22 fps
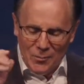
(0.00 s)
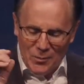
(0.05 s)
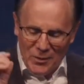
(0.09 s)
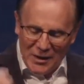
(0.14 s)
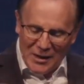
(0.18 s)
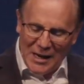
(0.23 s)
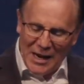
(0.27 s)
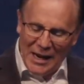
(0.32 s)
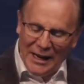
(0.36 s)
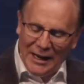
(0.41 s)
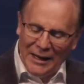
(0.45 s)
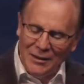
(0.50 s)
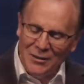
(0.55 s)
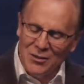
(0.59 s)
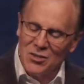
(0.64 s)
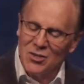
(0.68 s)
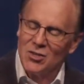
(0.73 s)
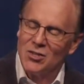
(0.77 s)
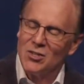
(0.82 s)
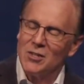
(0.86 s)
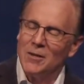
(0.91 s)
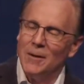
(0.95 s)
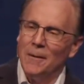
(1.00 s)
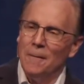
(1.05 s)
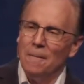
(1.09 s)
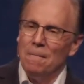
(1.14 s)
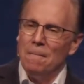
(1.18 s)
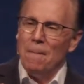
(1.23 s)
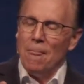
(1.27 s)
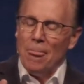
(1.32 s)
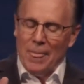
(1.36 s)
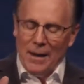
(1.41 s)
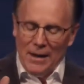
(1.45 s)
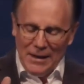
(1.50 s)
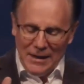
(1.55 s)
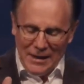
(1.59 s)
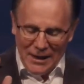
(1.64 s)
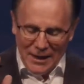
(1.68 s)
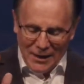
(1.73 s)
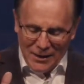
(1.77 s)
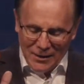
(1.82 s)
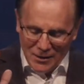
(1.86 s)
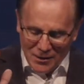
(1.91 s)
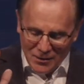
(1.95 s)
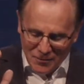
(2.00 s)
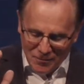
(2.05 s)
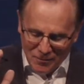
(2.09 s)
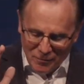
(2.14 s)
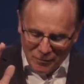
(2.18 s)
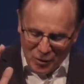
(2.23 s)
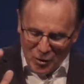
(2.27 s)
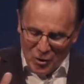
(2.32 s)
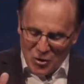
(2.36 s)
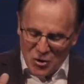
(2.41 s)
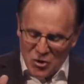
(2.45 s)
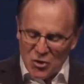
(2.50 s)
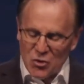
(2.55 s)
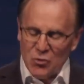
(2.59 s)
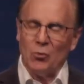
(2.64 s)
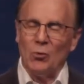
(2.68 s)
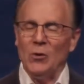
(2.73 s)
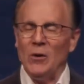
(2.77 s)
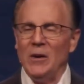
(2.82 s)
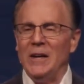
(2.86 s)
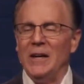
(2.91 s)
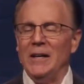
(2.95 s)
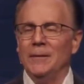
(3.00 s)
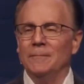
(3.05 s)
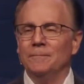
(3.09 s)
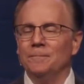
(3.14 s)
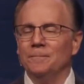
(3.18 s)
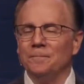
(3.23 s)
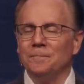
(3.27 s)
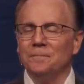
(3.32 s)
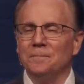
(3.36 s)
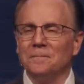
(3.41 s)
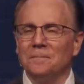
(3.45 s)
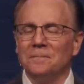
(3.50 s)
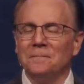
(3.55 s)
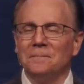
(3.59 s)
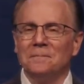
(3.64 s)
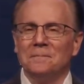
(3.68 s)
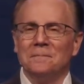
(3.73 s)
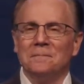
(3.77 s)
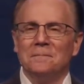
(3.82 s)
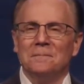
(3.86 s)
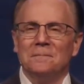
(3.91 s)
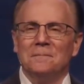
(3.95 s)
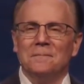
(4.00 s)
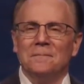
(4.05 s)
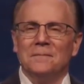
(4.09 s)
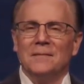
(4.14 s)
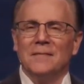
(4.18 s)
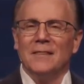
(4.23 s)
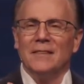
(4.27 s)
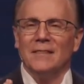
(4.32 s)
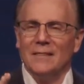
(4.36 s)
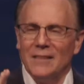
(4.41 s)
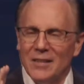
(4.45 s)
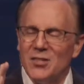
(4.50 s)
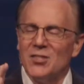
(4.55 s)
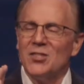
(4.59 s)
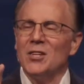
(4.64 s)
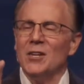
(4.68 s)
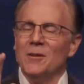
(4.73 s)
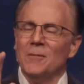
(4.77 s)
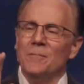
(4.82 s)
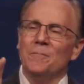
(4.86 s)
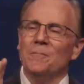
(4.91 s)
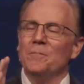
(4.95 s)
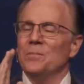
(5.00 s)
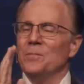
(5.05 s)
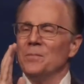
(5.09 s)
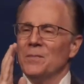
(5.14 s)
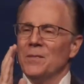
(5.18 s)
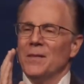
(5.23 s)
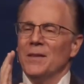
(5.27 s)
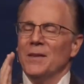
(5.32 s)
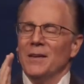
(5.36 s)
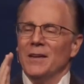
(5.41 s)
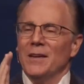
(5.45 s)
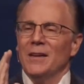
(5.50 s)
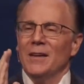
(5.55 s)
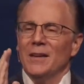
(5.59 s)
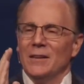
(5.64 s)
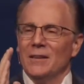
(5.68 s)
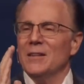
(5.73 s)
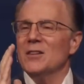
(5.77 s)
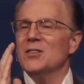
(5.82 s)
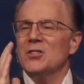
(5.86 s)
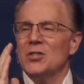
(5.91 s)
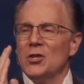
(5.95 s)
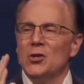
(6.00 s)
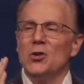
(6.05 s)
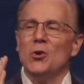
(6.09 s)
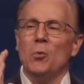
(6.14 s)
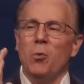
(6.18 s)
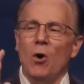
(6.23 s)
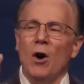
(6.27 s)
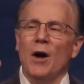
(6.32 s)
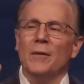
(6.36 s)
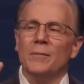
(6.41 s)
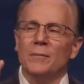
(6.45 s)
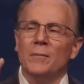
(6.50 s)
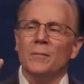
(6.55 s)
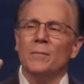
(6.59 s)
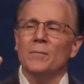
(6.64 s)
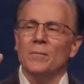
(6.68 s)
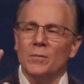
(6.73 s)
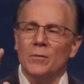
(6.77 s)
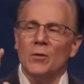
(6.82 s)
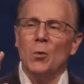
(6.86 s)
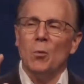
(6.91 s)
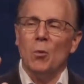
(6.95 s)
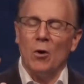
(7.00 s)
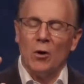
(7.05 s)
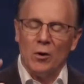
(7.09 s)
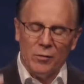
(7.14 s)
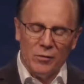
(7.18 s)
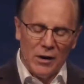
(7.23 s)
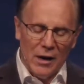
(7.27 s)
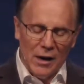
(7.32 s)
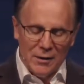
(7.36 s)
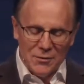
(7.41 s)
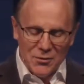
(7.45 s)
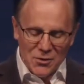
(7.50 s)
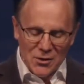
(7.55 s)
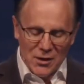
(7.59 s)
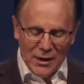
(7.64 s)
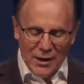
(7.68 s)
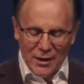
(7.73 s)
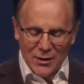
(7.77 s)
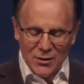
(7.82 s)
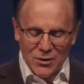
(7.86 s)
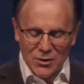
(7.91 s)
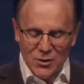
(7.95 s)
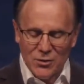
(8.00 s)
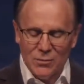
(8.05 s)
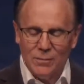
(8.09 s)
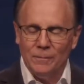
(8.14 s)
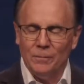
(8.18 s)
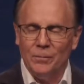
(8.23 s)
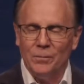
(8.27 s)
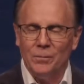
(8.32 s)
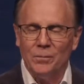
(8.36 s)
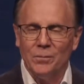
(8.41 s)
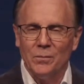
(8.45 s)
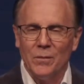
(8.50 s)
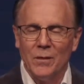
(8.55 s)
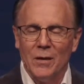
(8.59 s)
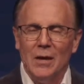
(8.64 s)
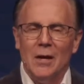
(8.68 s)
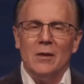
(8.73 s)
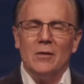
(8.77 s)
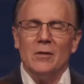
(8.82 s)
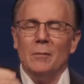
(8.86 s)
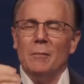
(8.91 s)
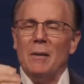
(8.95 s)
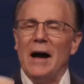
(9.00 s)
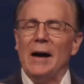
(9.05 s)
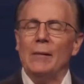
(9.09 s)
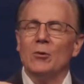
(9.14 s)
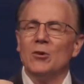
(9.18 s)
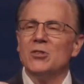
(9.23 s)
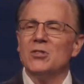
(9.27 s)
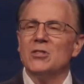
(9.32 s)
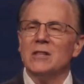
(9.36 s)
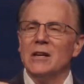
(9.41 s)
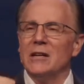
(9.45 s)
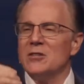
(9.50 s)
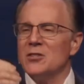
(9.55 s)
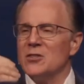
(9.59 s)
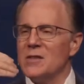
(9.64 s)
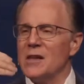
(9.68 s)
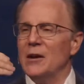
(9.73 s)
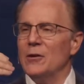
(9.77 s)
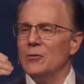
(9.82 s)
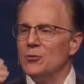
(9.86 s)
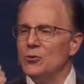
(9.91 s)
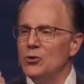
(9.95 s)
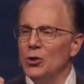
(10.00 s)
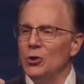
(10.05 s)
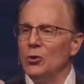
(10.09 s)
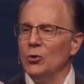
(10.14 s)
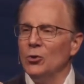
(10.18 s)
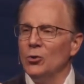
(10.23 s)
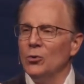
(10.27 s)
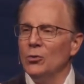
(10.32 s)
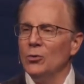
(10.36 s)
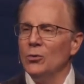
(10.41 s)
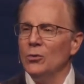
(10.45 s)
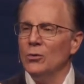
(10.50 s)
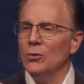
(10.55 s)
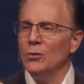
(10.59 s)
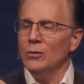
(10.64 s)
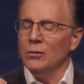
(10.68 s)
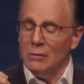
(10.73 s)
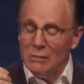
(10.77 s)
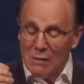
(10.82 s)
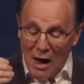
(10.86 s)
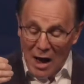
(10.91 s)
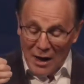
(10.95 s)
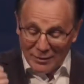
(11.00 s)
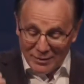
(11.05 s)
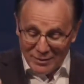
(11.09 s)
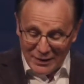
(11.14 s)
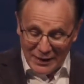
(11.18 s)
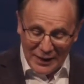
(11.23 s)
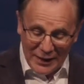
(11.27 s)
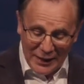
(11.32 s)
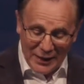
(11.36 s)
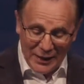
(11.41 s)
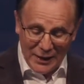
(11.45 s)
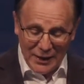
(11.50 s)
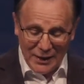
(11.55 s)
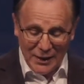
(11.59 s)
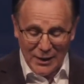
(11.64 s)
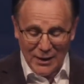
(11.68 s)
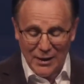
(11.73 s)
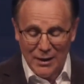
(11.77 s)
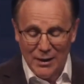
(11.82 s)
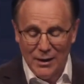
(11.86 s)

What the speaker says: It begins in verse 3. Listen to what the Word of God says. The Bible says there, do nothing